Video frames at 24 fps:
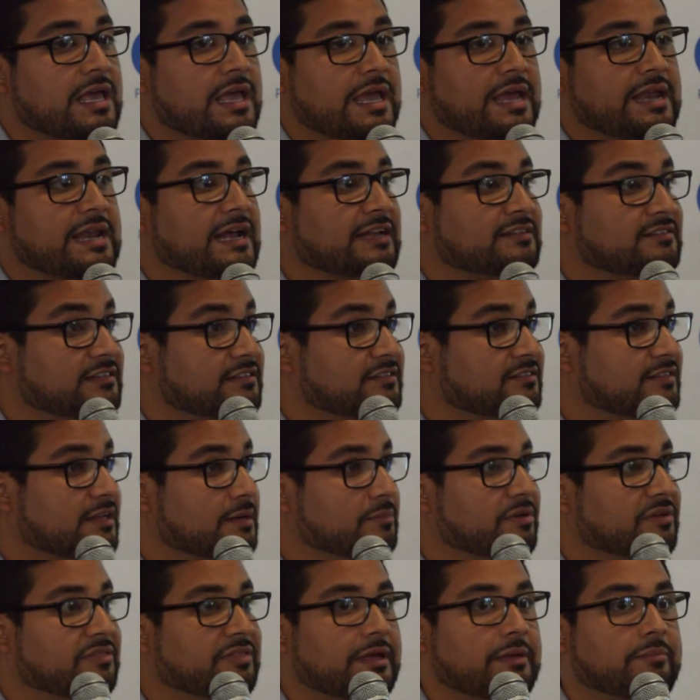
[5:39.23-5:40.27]
and I see
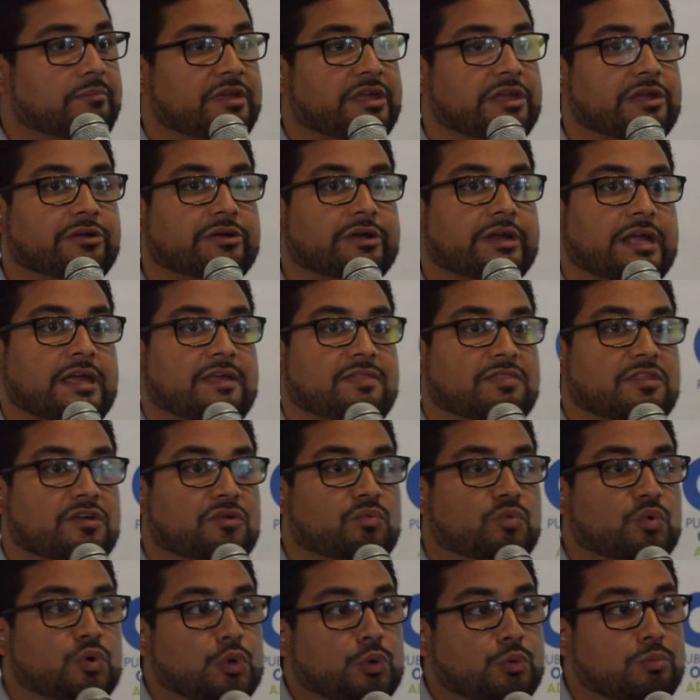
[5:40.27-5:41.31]
some of them here in the
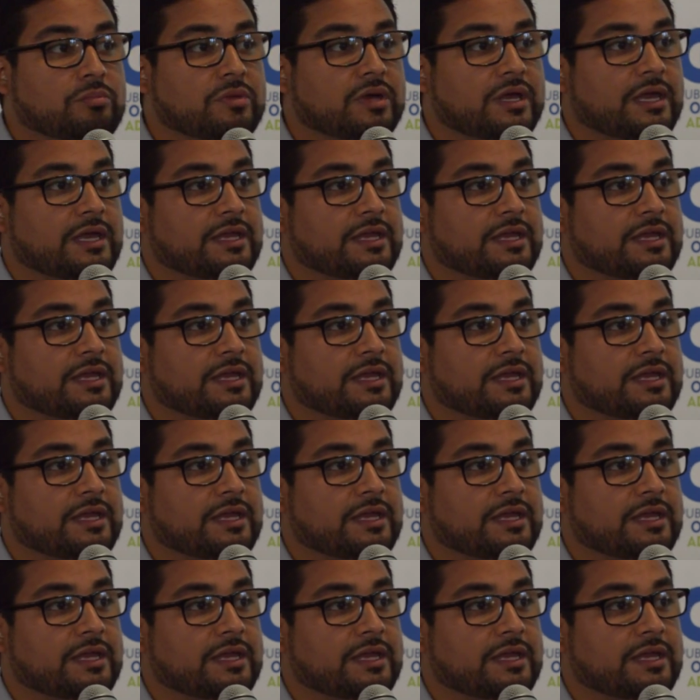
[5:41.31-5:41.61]
room,